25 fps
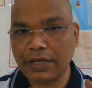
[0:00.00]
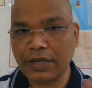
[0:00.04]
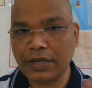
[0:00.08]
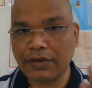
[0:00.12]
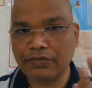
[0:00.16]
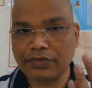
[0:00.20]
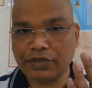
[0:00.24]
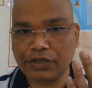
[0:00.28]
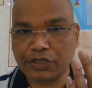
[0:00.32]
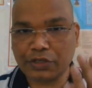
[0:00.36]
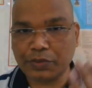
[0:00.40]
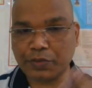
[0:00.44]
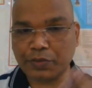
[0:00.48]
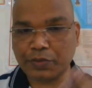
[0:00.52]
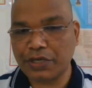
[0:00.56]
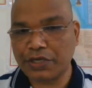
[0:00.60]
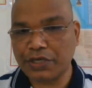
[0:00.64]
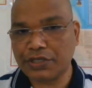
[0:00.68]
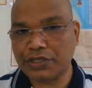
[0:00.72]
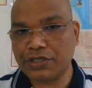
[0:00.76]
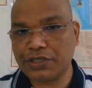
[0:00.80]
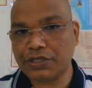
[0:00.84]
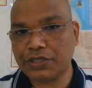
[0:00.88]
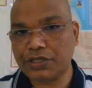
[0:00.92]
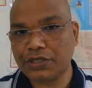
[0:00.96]
gives a
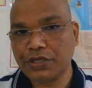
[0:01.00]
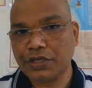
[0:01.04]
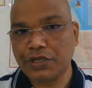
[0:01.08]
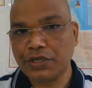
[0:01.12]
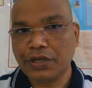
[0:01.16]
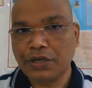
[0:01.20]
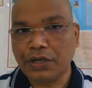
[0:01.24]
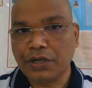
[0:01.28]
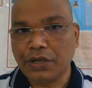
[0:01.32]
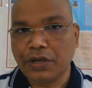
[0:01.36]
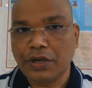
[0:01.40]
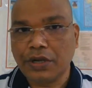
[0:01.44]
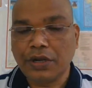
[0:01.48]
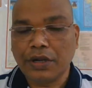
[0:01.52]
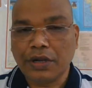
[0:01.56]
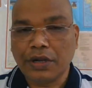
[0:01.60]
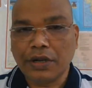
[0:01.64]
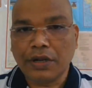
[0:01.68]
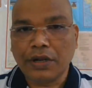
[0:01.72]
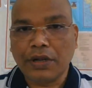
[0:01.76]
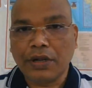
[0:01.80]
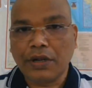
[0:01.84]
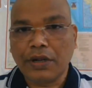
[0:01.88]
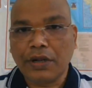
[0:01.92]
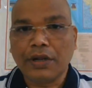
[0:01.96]
speech
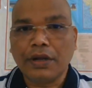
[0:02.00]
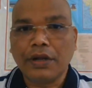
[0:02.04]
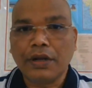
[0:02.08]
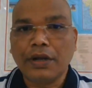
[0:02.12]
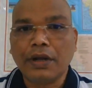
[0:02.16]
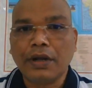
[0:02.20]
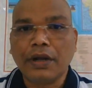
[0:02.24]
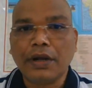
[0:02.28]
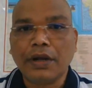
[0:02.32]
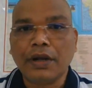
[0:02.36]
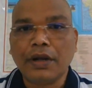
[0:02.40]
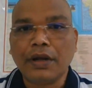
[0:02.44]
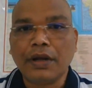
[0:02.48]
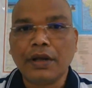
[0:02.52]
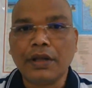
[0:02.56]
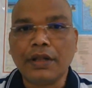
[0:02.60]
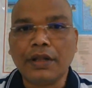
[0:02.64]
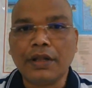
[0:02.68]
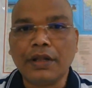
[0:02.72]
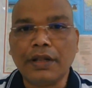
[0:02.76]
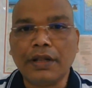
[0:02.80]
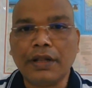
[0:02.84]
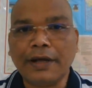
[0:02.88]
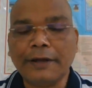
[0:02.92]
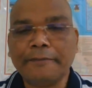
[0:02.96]

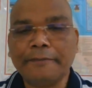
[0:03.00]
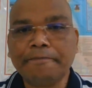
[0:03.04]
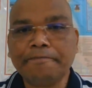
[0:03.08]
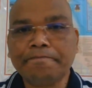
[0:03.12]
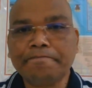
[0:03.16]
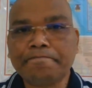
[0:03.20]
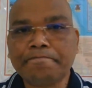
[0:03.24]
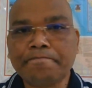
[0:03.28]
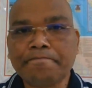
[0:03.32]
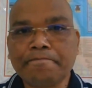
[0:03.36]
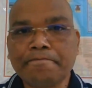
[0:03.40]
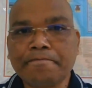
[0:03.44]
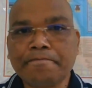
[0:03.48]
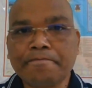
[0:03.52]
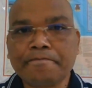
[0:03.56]
in the